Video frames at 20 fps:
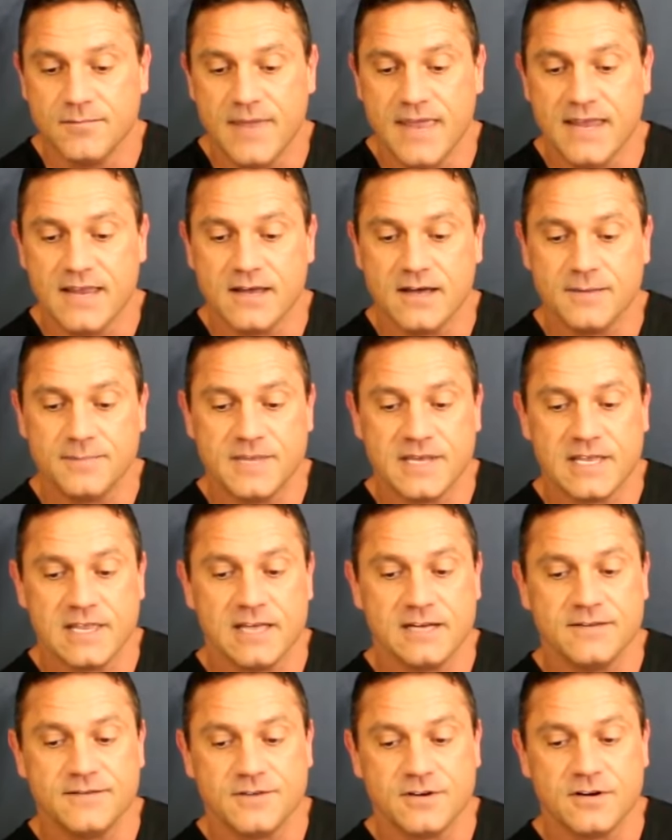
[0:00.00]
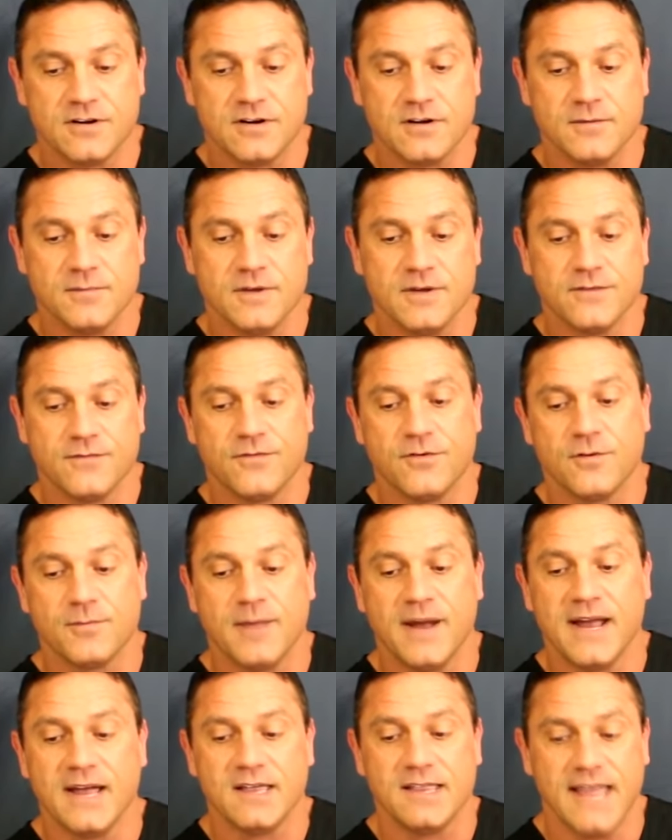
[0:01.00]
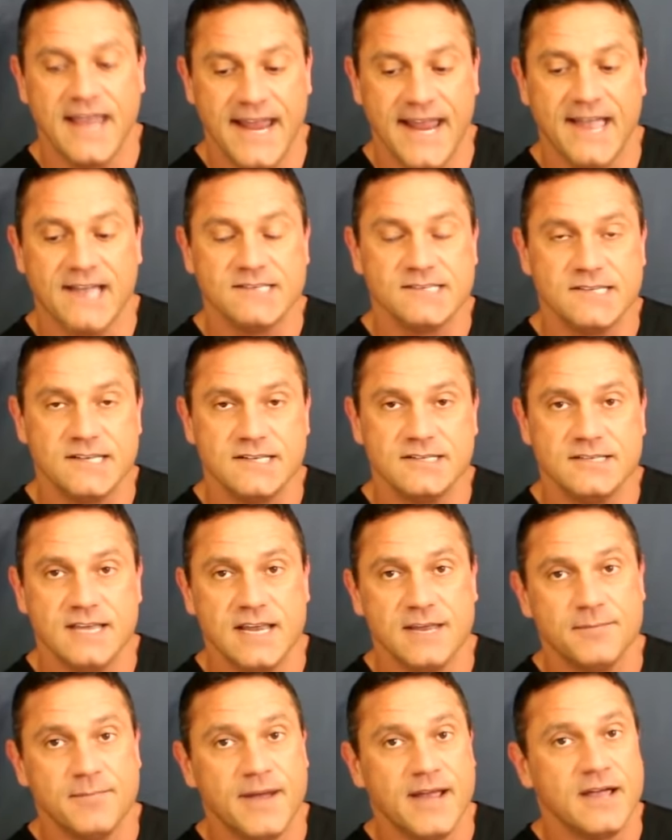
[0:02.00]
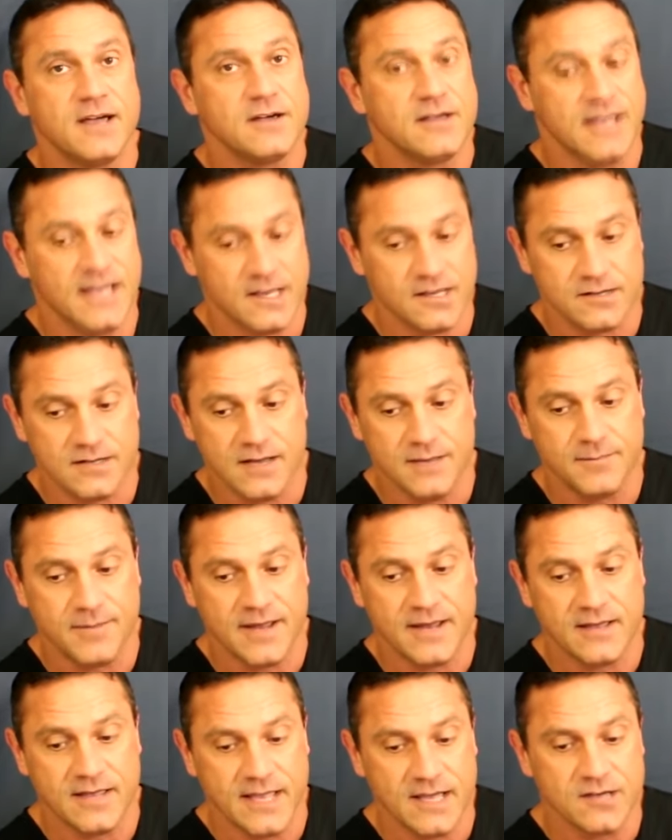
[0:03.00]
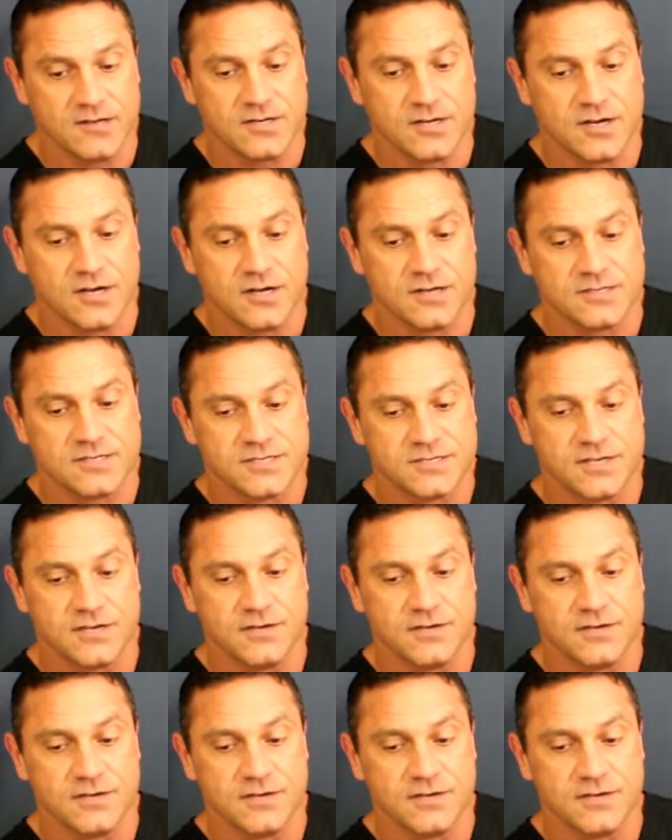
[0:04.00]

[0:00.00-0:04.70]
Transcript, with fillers: make up the collective term for bile acids and bile, and bile alcohol